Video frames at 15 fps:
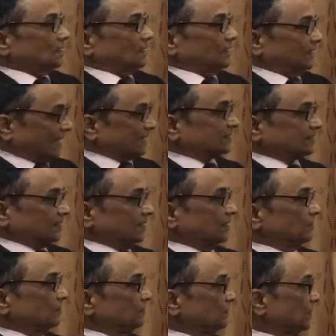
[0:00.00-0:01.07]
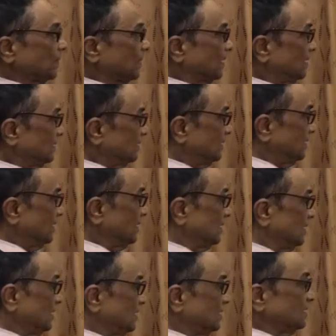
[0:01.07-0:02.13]
dextrin.
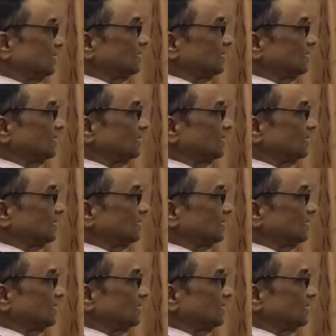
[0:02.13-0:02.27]
The